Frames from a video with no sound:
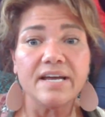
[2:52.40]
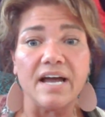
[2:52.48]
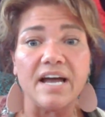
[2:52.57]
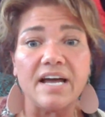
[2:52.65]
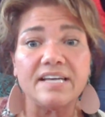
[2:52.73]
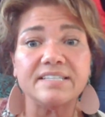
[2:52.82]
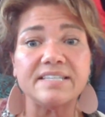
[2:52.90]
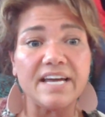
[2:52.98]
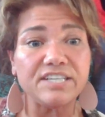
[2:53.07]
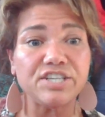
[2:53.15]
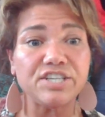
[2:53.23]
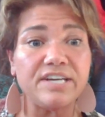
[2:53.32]
As
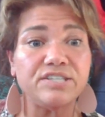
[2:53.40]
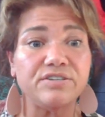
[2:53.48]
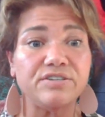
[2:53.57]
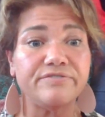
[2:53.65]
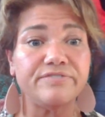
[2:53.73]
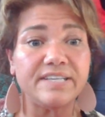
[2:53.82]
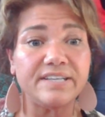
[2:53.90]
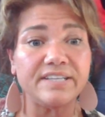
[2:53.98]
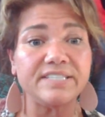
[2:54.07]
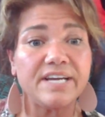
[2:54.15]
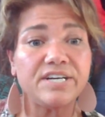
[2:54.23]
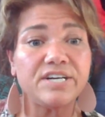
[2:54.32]
an educational
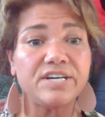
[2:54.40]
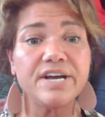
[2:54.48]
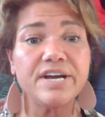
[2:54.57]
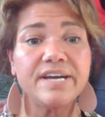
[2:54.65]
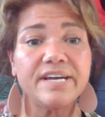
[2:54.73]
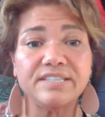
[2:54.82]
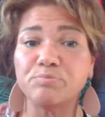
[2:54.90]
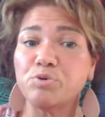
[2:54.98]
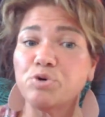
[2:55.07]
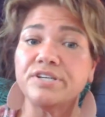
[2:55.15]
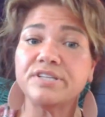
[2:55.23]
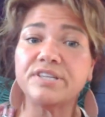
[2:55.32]
facilitator, it's
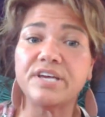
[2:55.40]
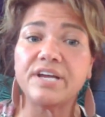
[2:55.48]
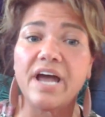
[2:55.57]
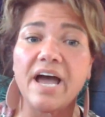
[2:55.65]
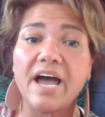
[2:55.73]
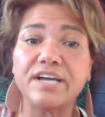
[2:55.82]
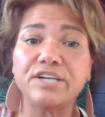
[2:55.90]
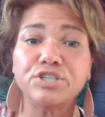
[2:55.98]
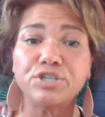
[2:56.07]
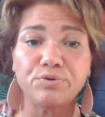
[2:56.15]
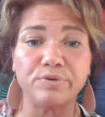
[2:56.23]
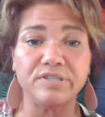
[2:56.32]
important that I
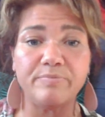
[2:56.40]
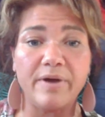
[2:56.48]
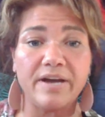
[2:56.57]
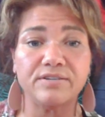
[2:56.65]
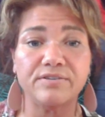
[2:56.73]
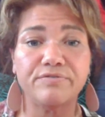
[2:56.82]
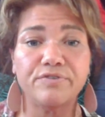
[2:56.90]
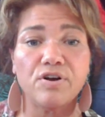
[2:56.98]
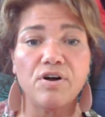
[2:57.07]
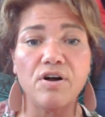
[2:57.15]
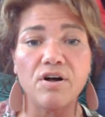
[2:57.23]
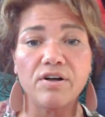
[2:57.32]
show respect for
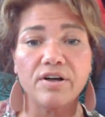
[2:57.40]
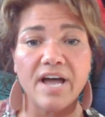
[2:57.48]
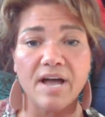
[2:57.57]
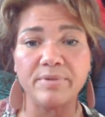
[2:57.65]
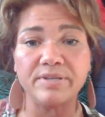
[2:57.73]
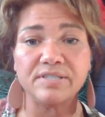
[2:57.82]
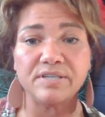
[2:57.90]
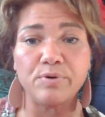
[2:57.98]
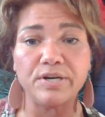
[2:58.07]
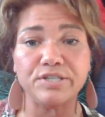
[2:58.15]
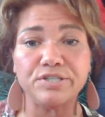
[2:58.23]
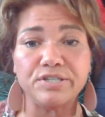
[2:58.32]
all comments and
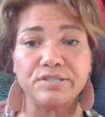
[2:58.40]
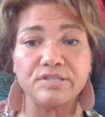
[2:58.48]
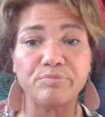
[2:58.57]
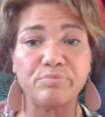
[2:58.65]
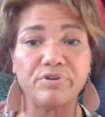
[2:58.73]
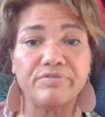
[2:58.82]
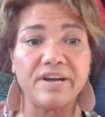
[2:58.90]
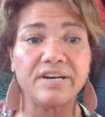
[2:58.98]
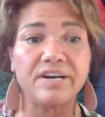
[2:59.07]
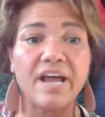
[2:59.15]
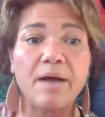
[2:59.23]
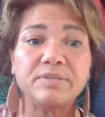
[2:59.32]
questions and provide
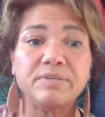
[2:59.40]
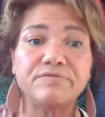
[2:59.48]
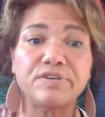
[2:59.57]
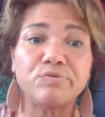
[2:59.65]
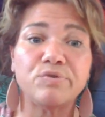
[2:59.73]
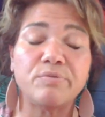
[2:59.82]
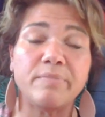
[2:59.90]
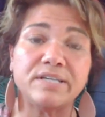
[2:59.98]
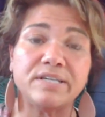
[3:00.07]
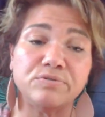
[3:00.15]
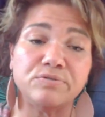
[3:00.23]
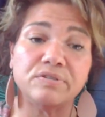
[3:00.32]
an atmosphere where my
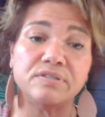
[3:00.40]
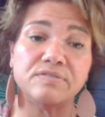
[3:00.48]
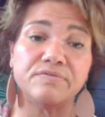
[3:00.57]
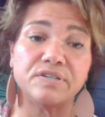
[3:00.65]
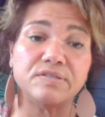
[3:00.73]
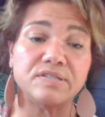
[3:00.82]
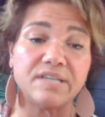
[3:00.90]
students feel